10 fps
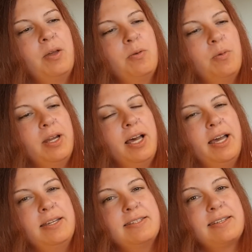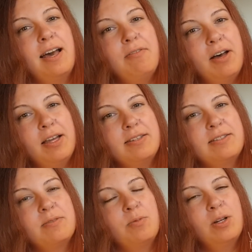when I discovered
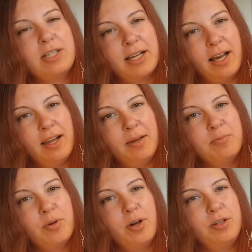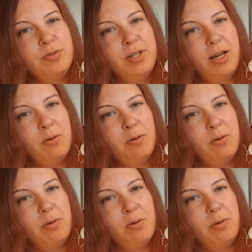watercolor embroidery, I